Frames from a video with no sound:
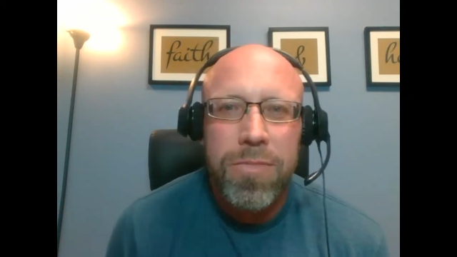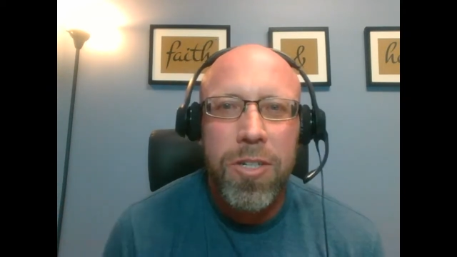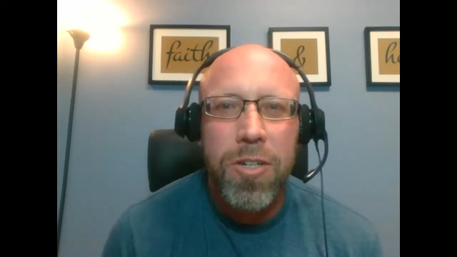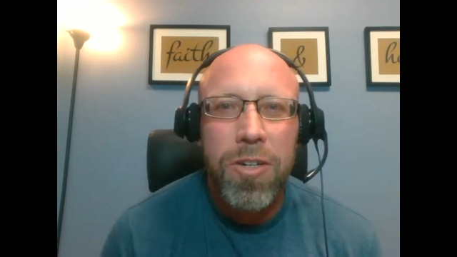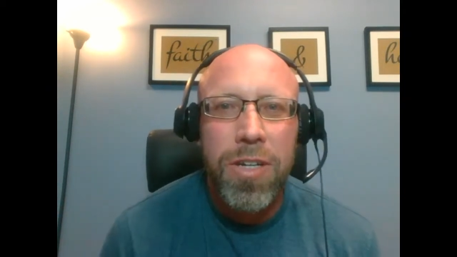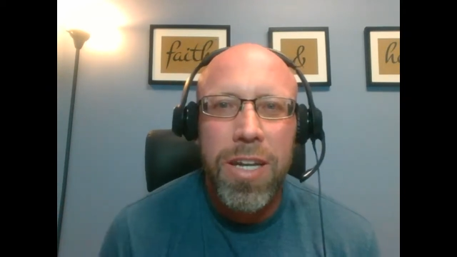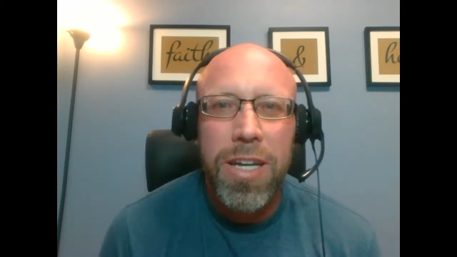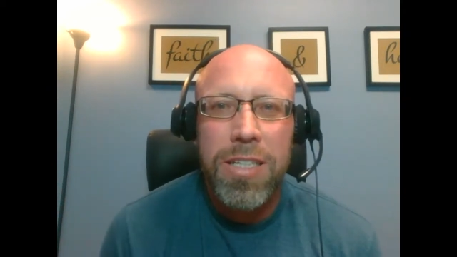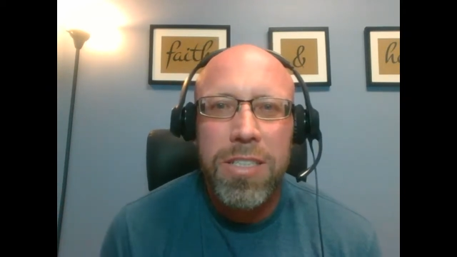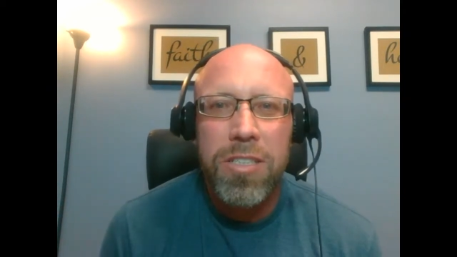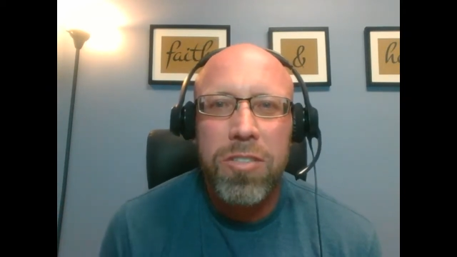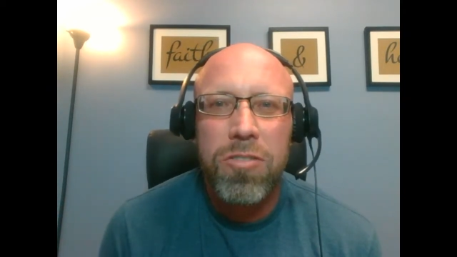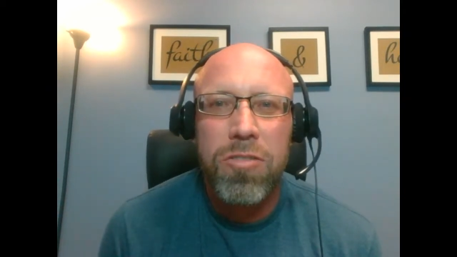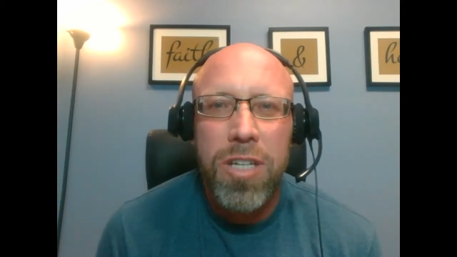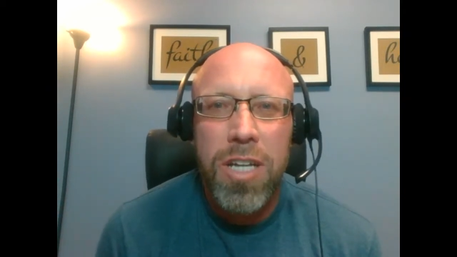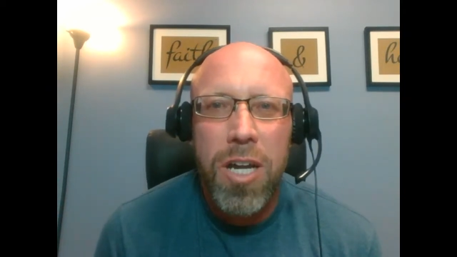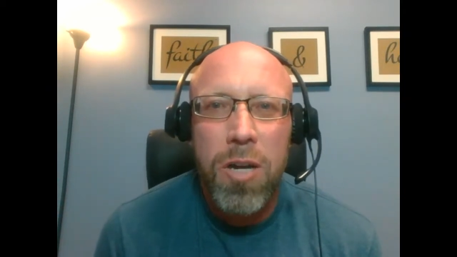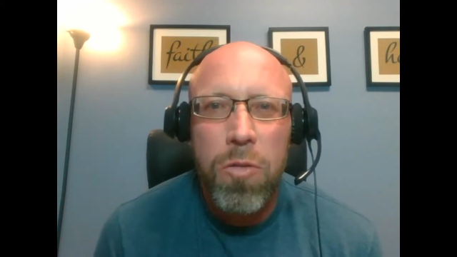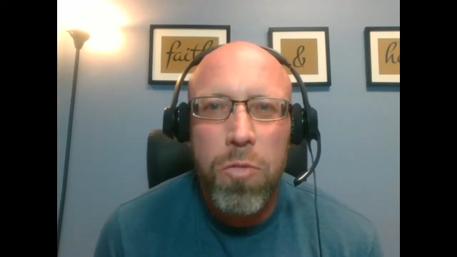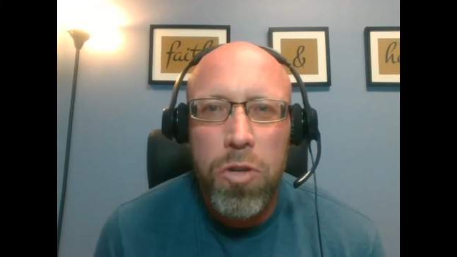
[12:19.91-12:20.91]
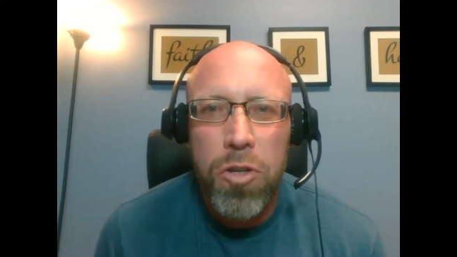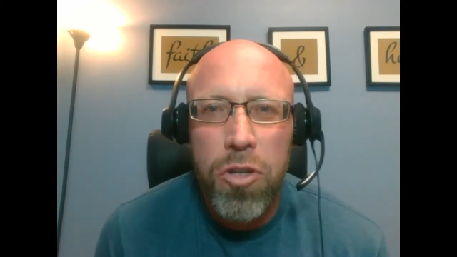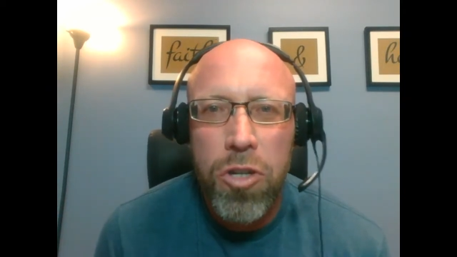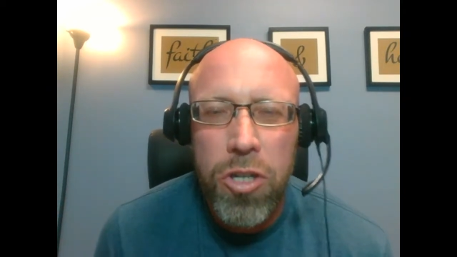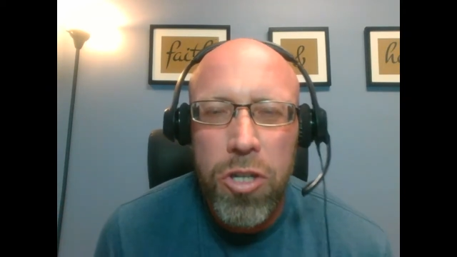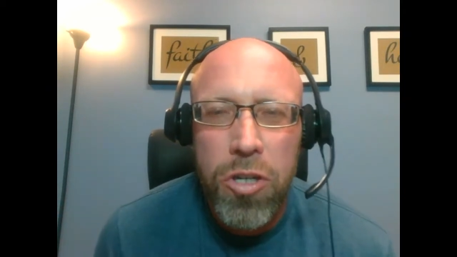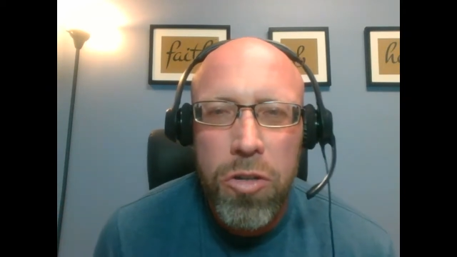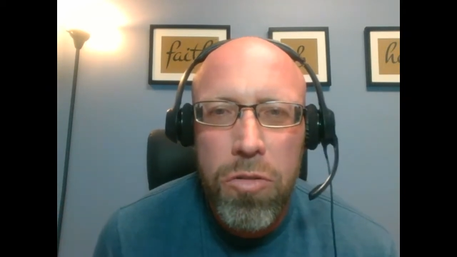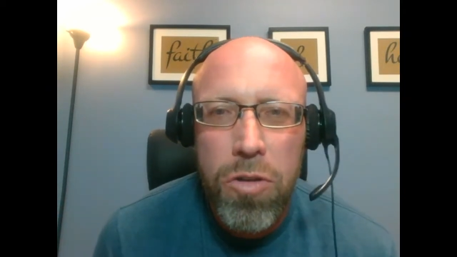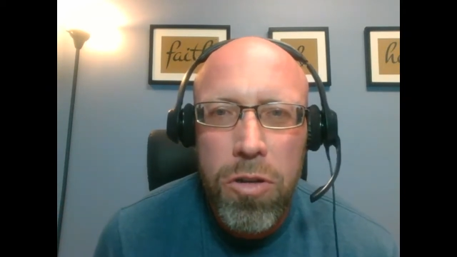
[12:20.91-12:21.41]
Okay, so now we're going to
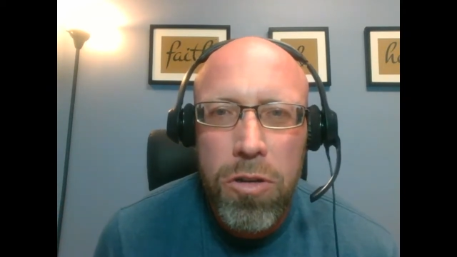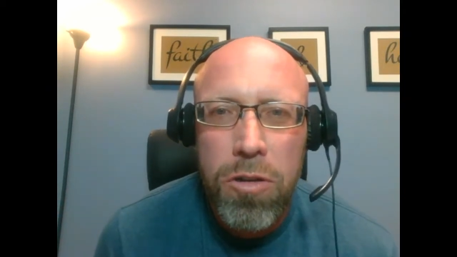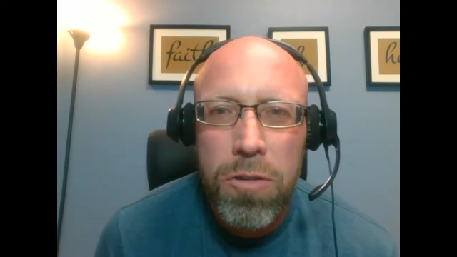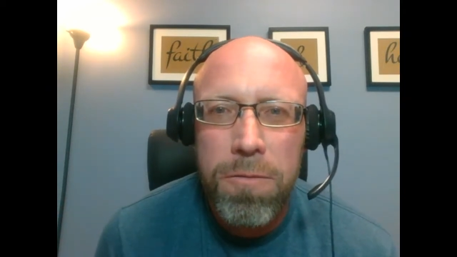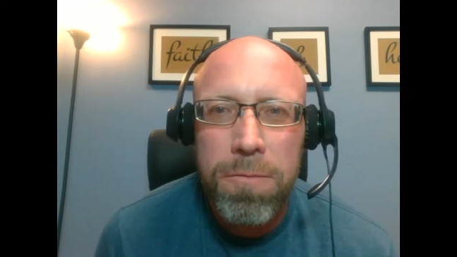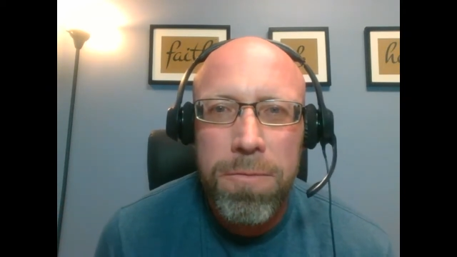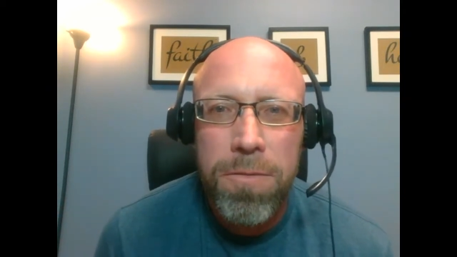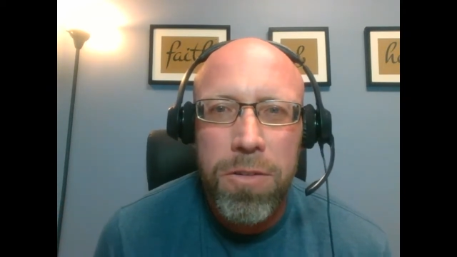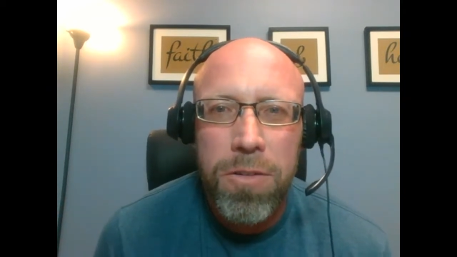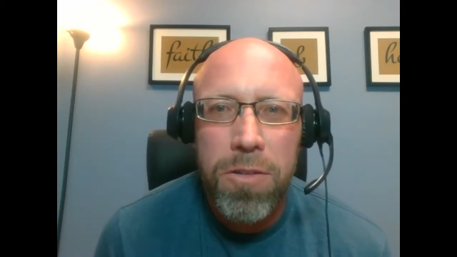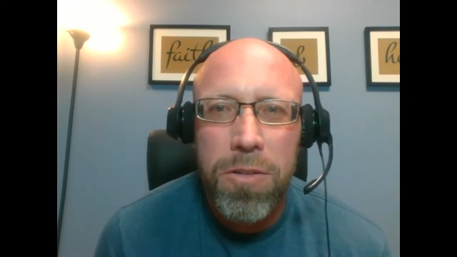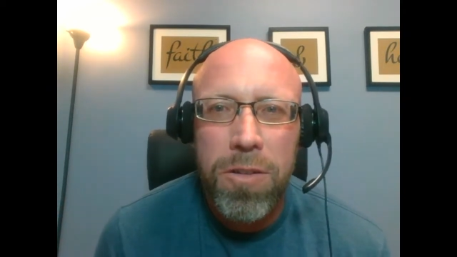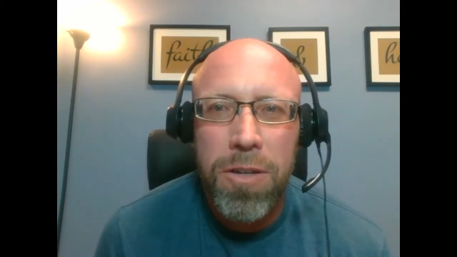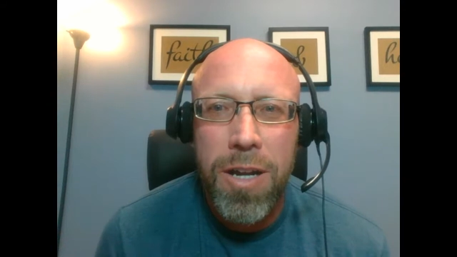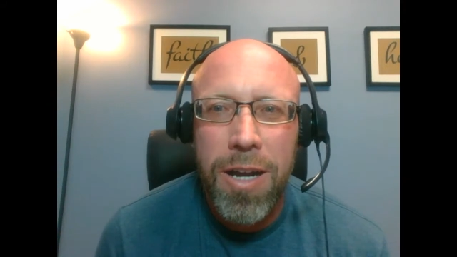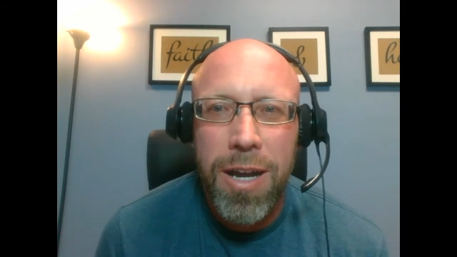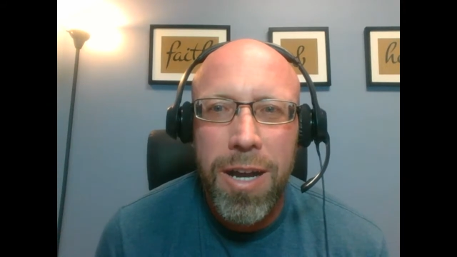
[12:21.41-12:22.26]
go over